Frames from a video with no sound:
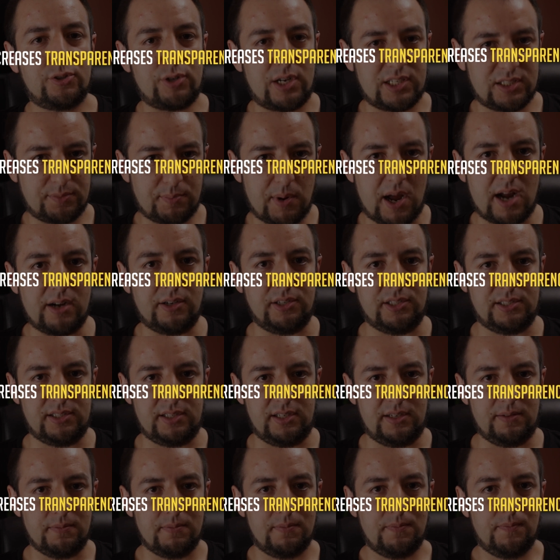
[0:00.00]

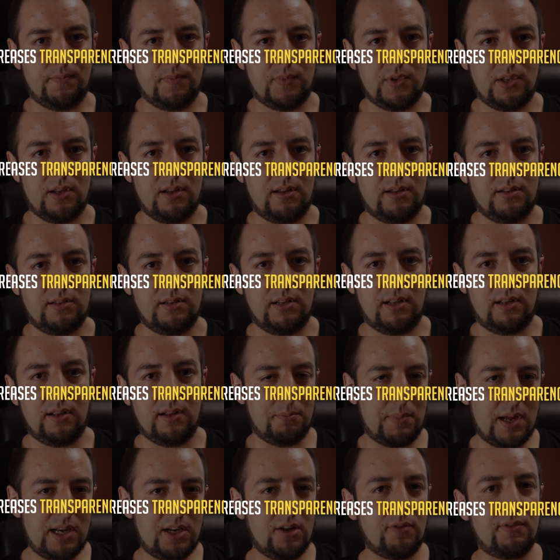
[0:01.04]
transparency.
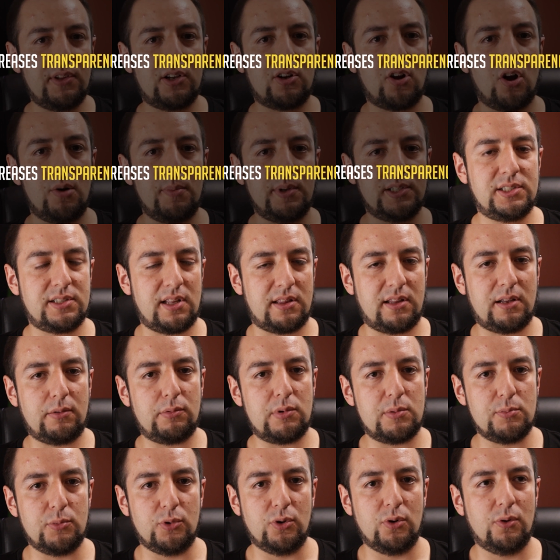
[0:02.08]
Many of the comments that they
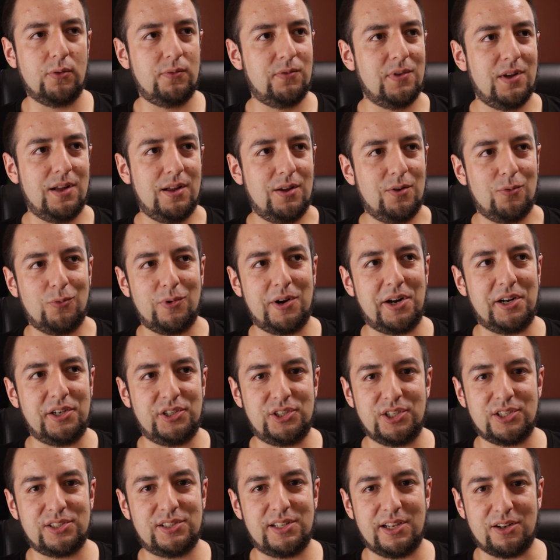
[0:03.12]
removed were
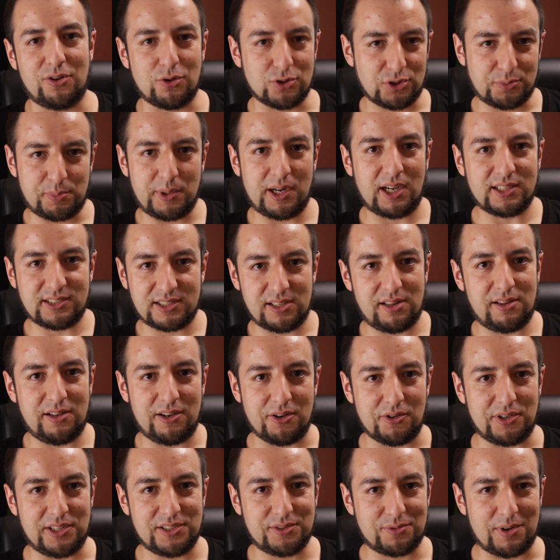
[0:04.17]
just the conspiracy
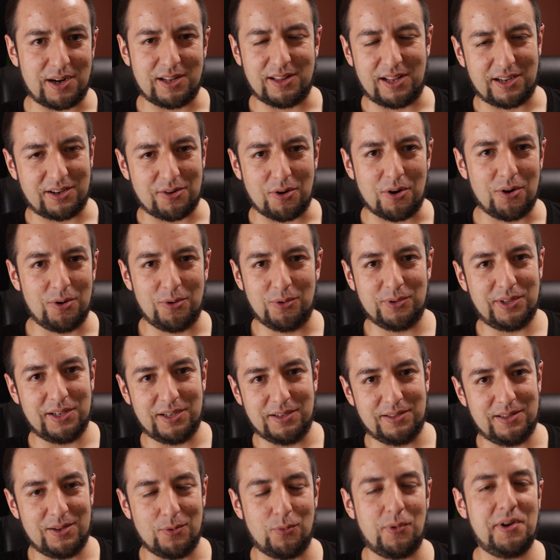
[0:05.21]
theories, right? Like, oh,
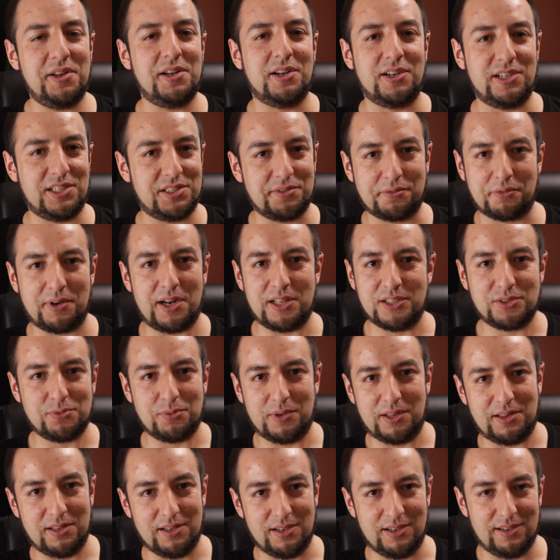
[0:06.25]
the winner is friends
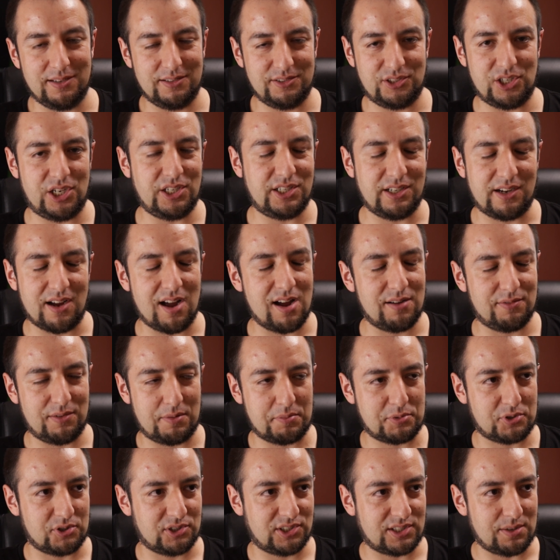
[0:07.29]
with the J.J.
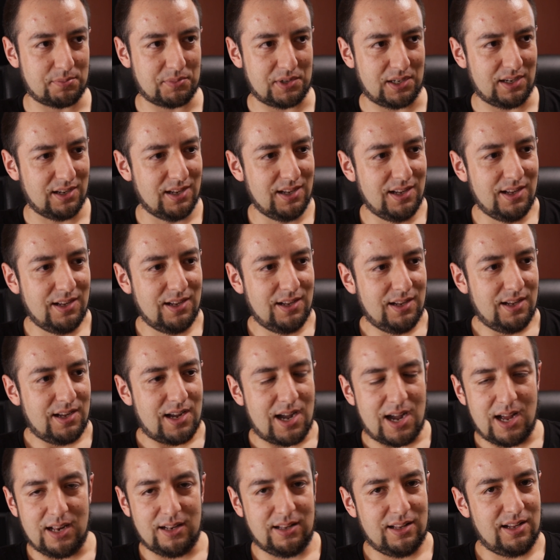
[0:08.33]
Abrams or something.
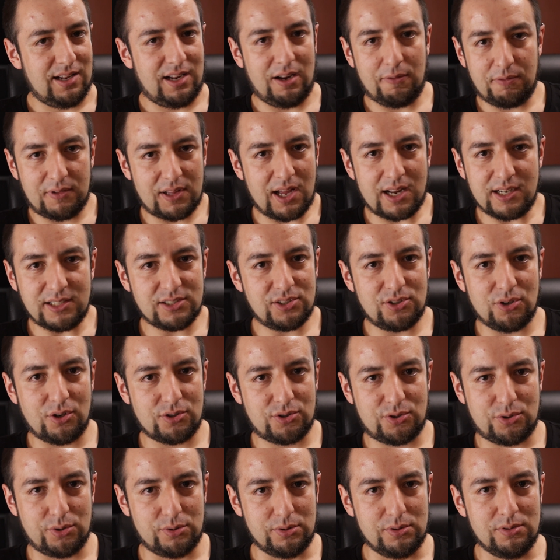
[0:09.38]
And if that is
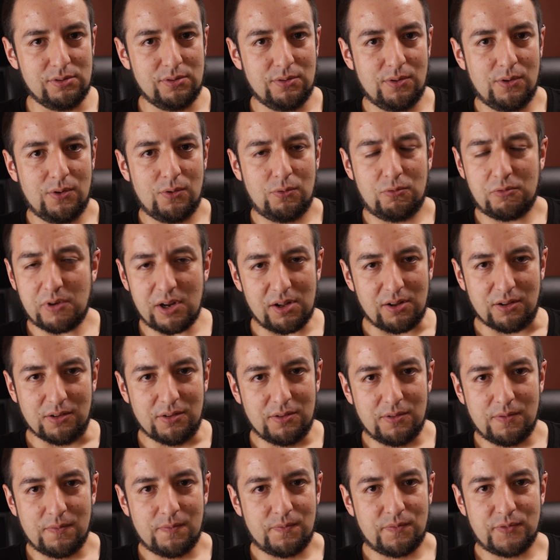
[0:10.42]
not true,
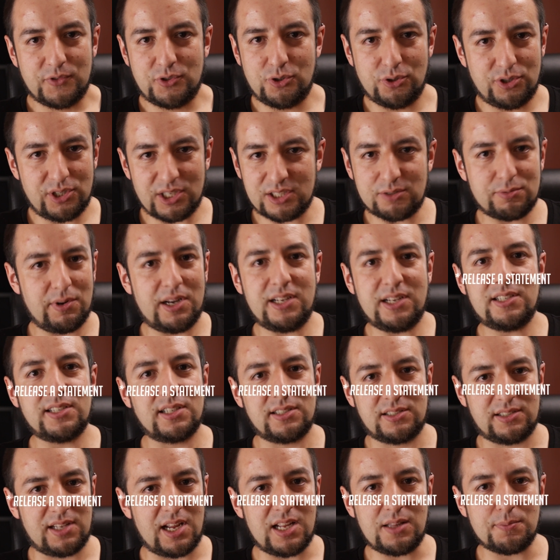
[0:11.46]
well, you just raise a
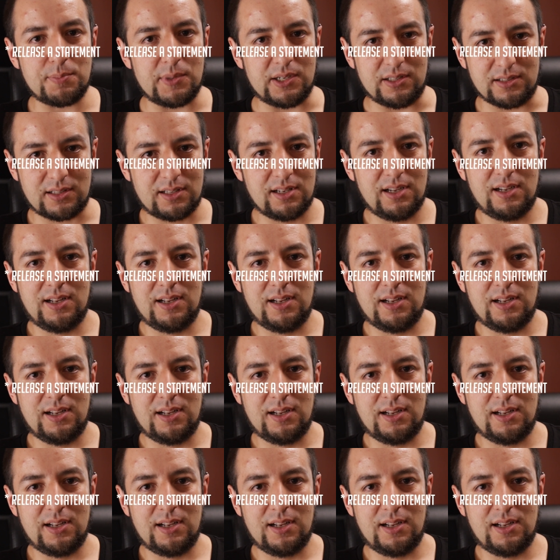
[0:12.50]
statement